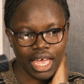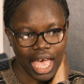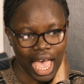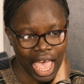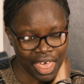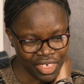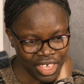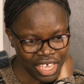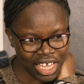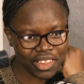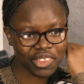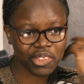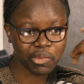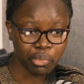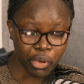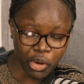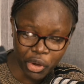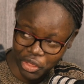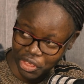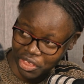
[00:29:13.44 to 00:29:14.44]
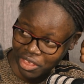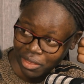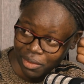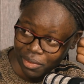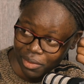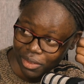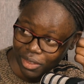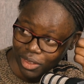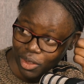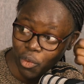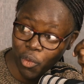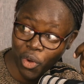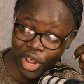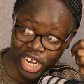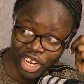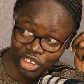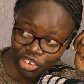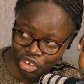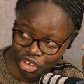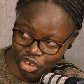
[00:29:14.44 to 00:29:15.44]
I think it's both. We
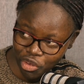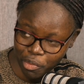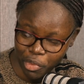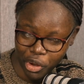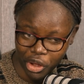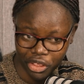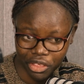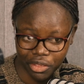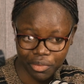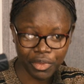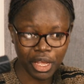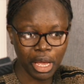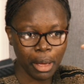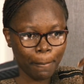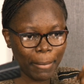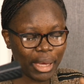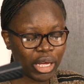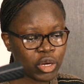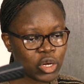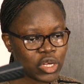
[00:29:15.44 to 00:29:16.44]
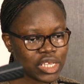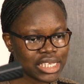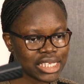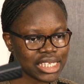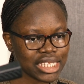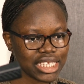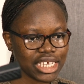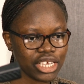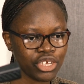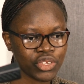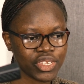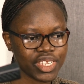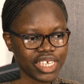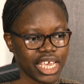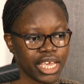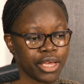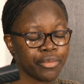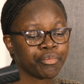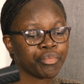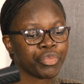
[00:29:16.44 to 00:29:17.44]
need to do both, because you
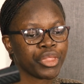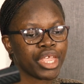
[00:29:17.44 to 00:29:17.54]
see,